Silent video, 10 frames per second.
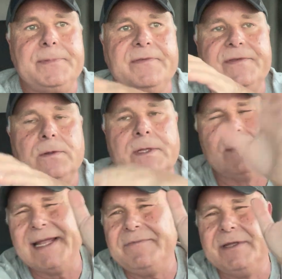you're fueling,
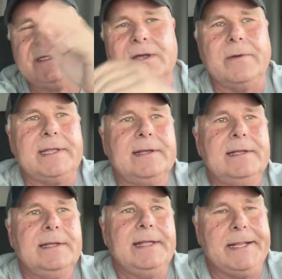whatever you're doing,
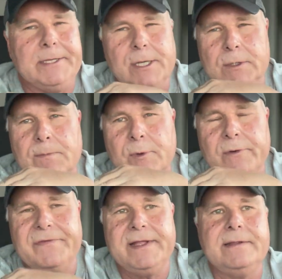and you go to
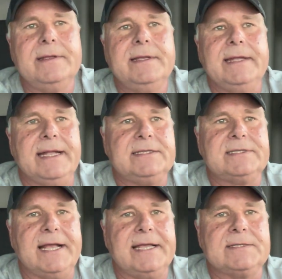move it, it
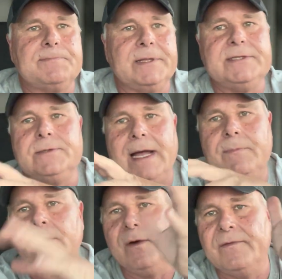says, please do not
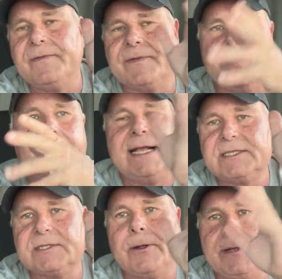move for the
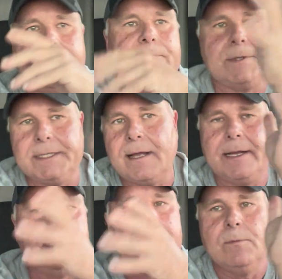next 30,
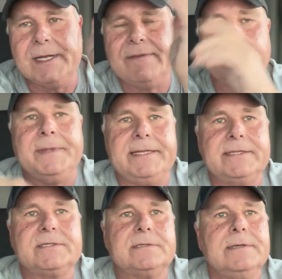29, whatever
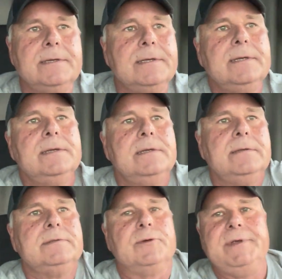minutes
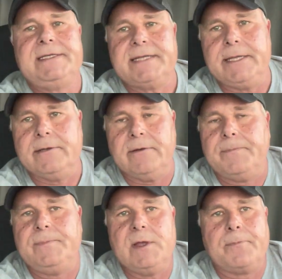to reset your
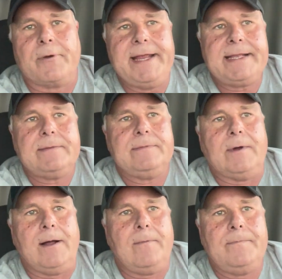brake.
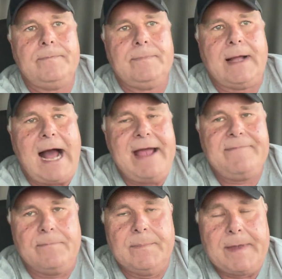Well, I
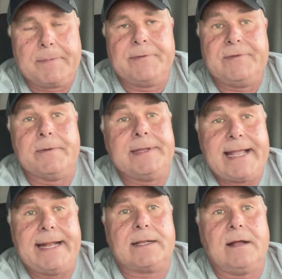remember doing
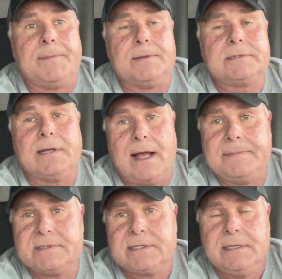that a couple of
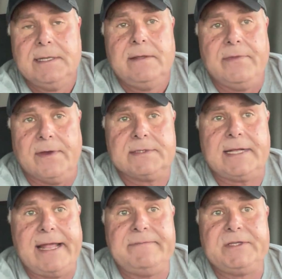times. Thus,
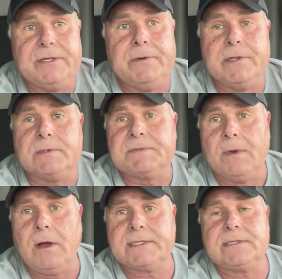I have 2 of those
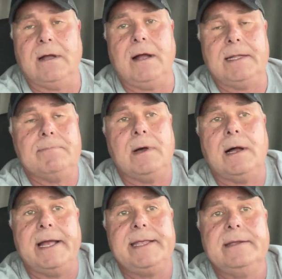marks on
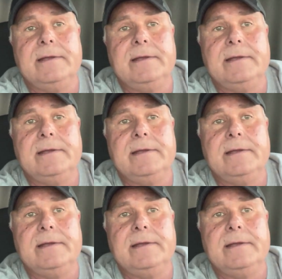my